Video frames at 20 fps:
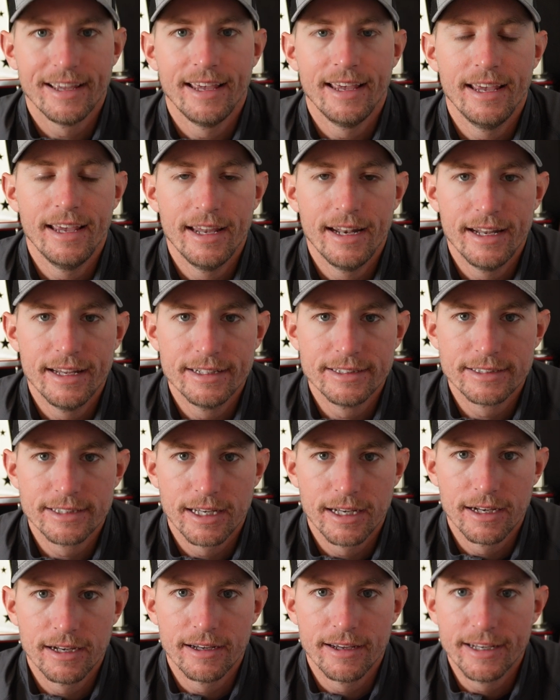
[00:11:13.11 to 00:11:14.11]

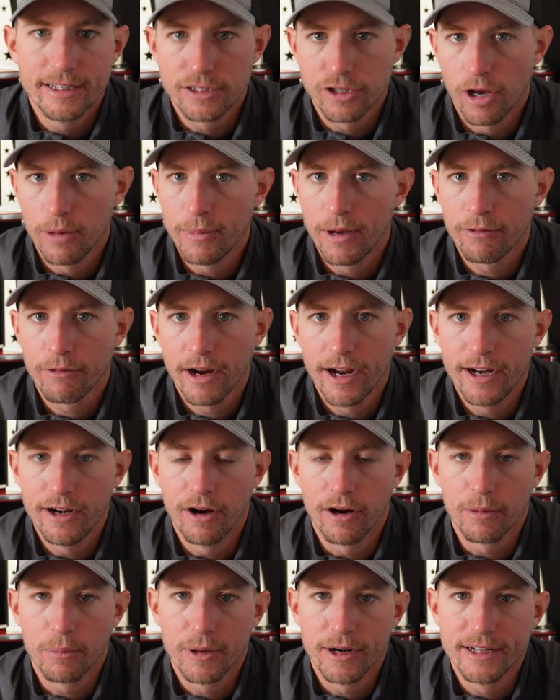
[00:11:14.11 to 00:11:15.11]
it's on my
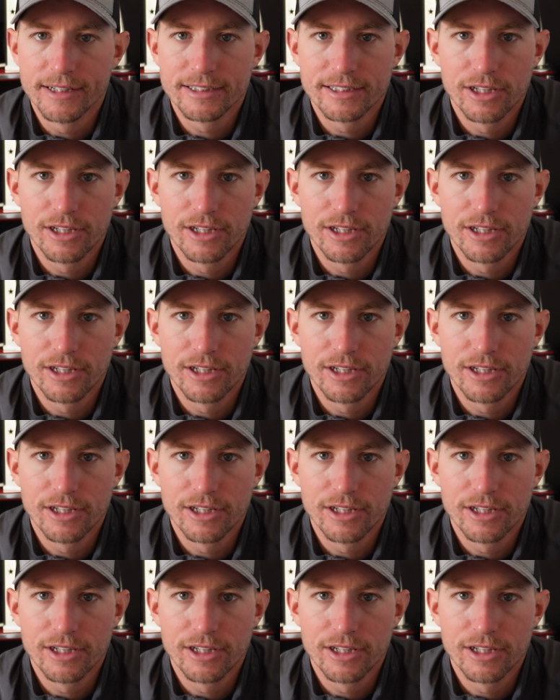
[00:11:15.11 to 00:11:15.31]
radar, but